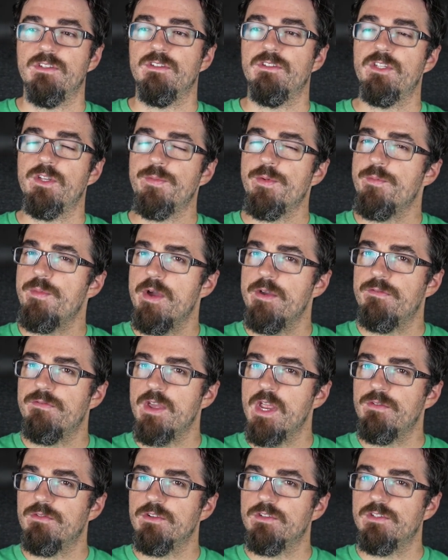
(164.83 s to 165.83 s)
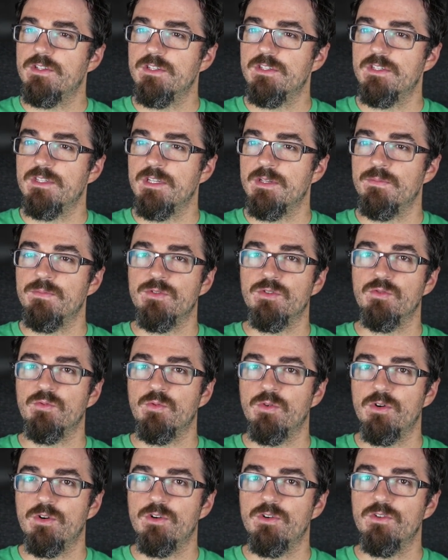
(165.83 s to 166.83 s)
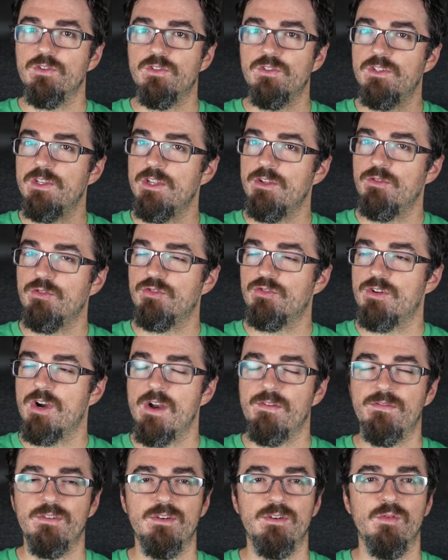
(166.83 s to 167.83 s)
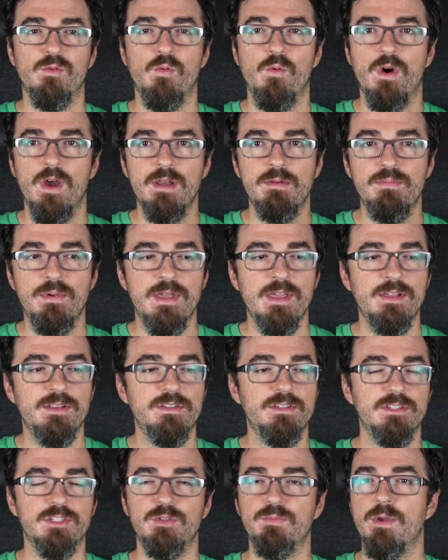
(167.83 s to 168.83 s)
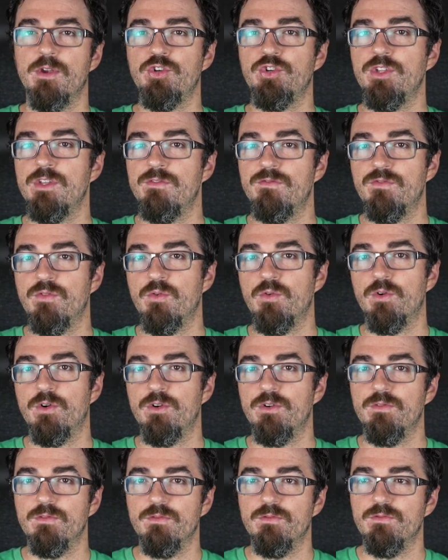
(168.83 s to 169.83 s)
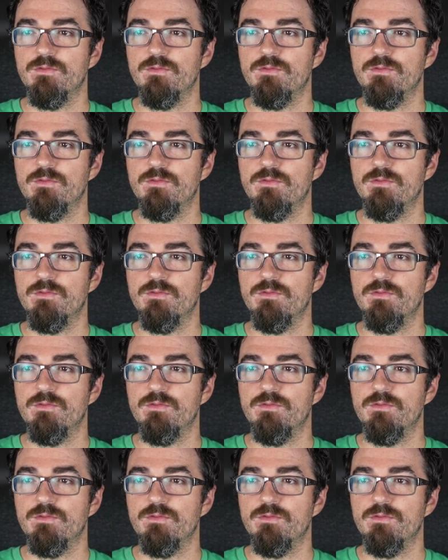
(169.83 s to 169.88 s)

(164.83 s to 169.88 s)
Some of my favorite systems were single driver wideband, especially for